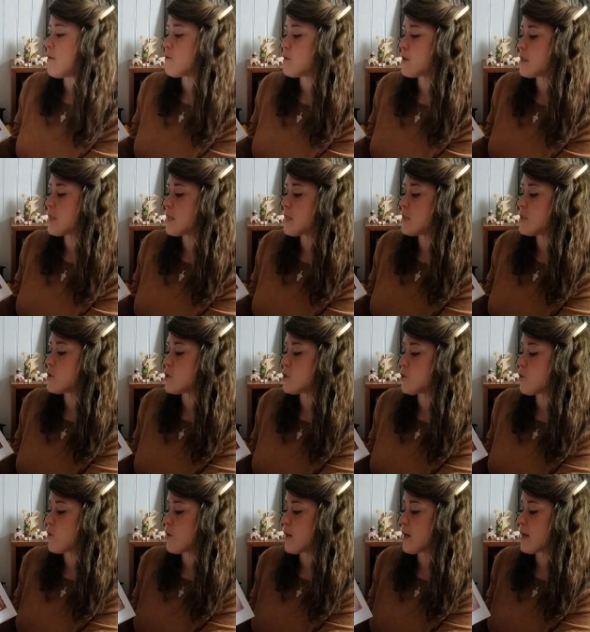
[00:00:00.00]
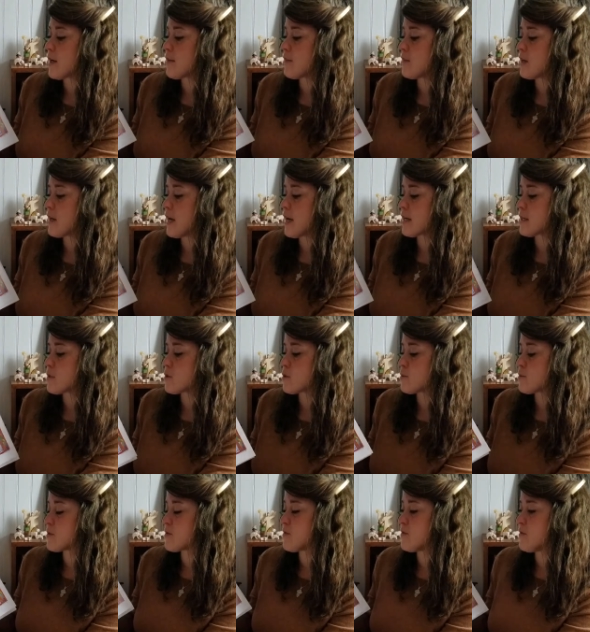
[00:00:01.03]
really enjoy the
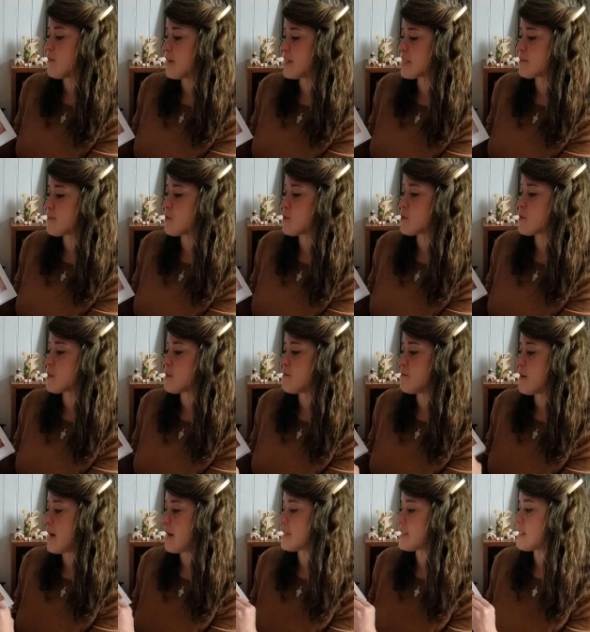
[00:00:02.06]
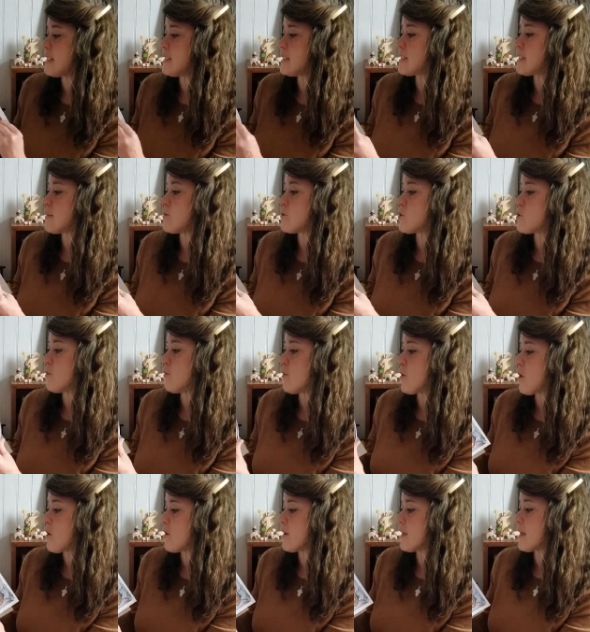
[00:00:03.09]
excerpts from Vespers and Matins and the
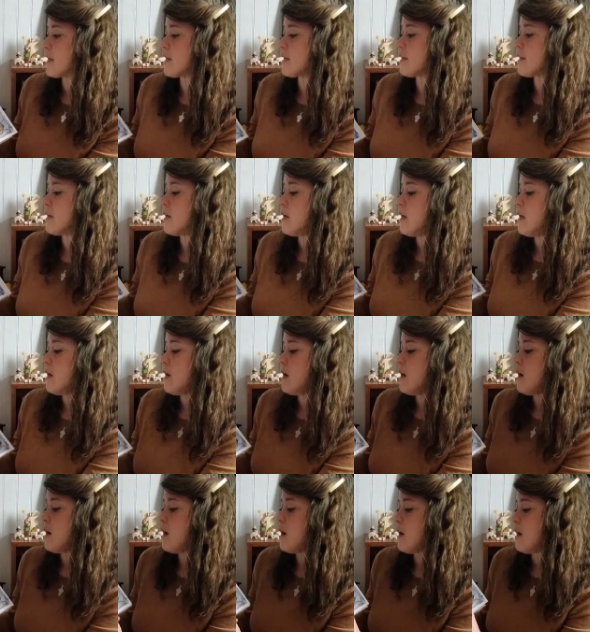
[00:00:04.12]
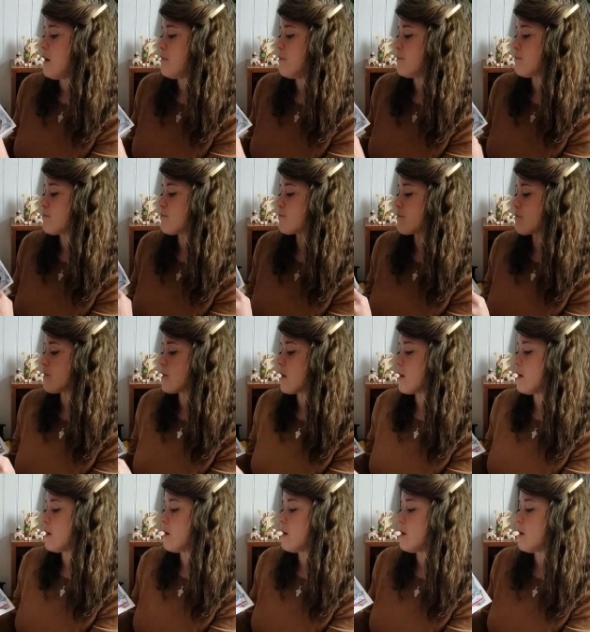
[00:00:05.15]
Troparion. Um,
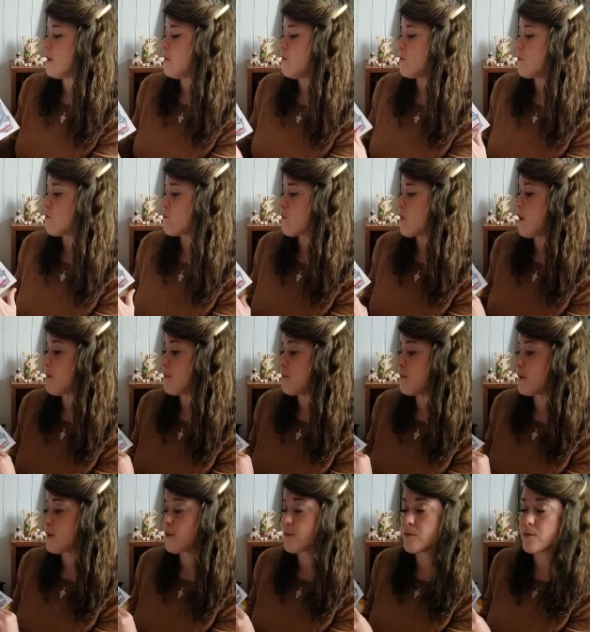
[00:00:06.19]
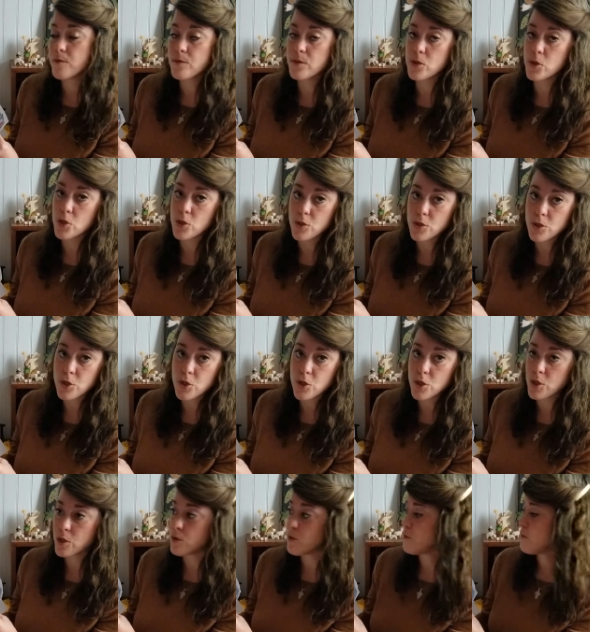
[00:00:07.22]
from the
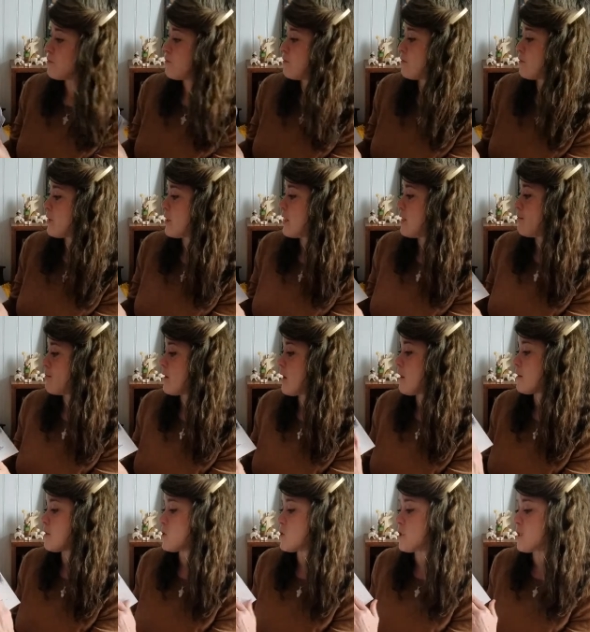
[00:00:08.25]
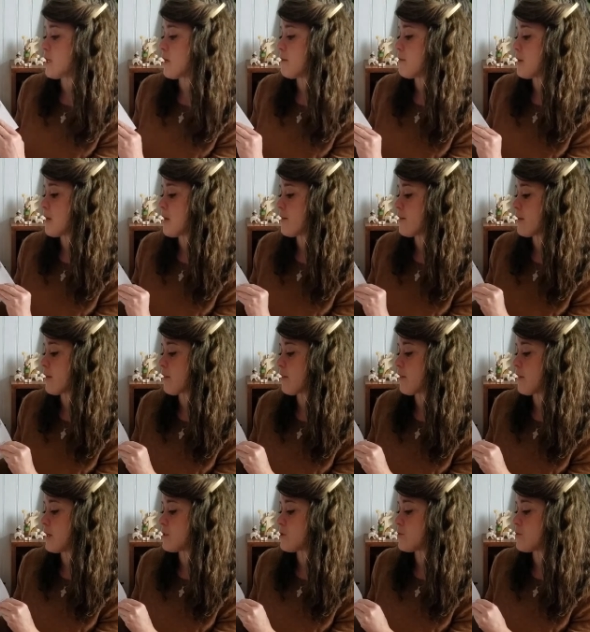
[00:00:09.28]
church hymnology. I mean, I think that
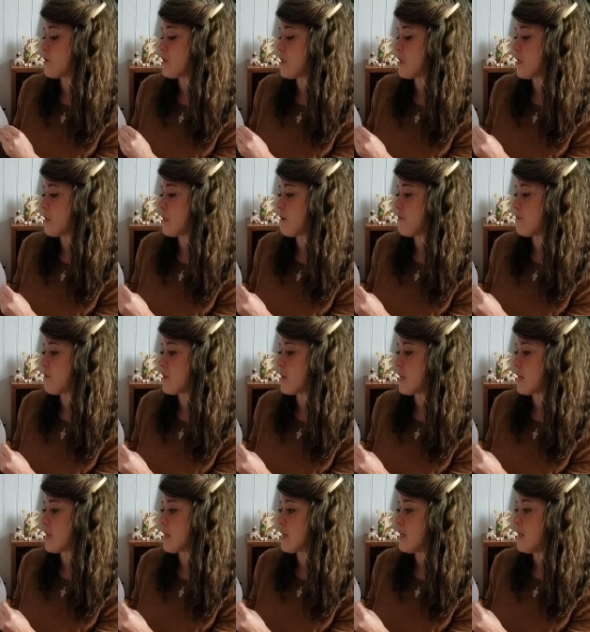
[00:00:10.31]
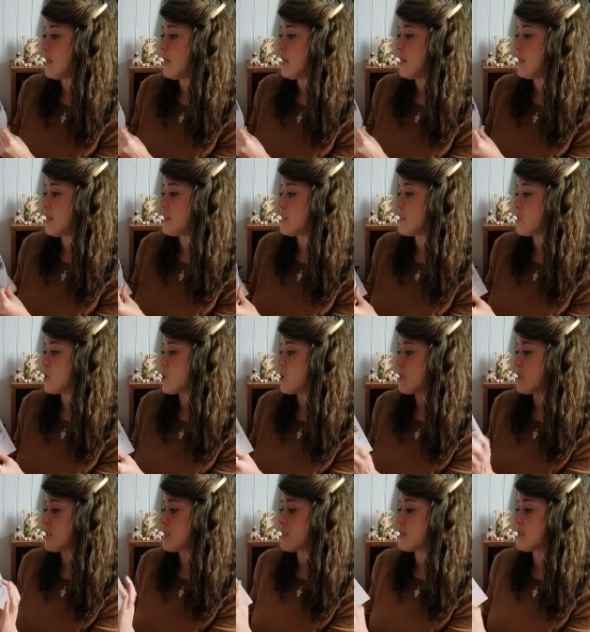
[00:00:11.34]
that's really a lovely
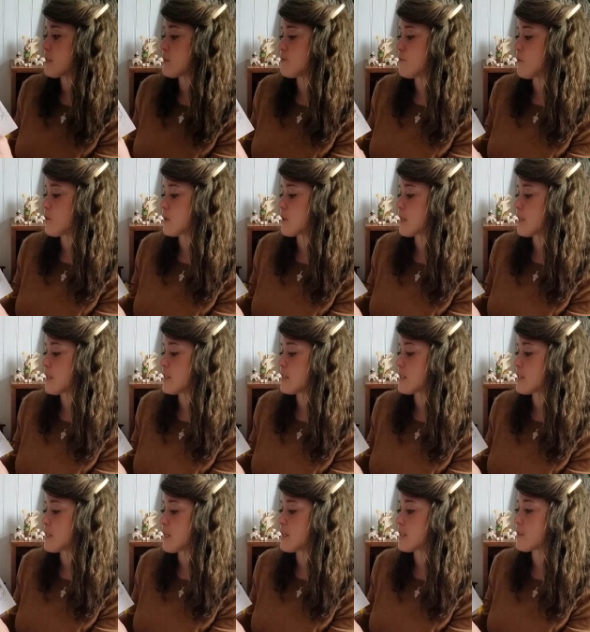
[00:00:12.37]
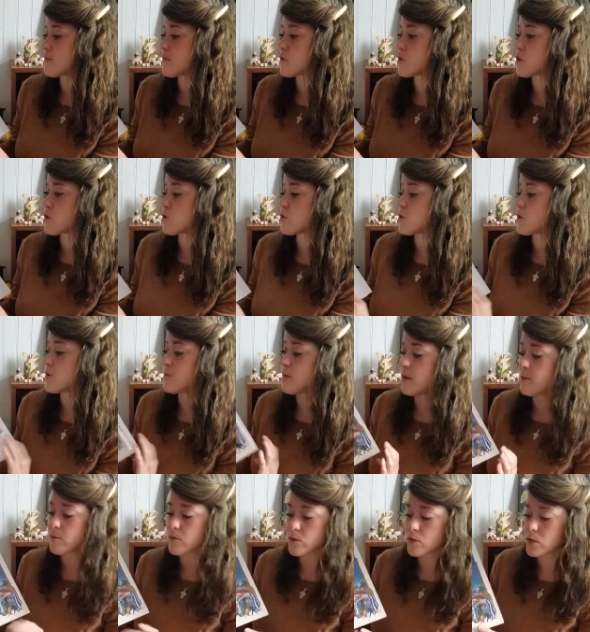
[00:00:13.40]
addition to this book, and it's nice for children to be
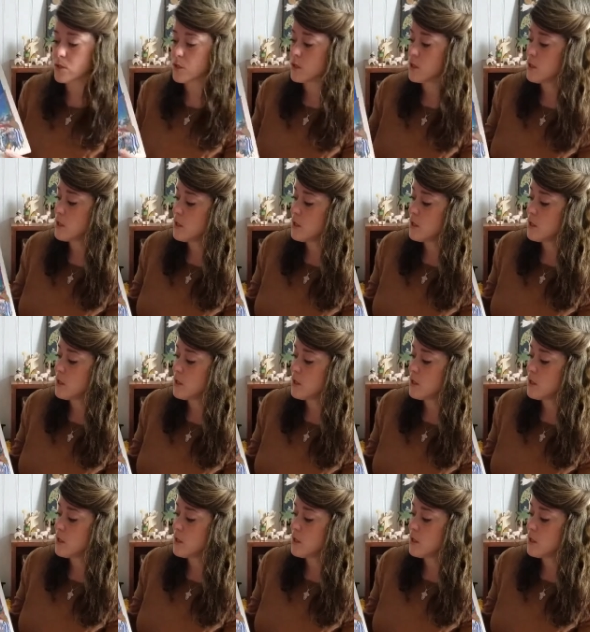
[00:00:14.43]
able to,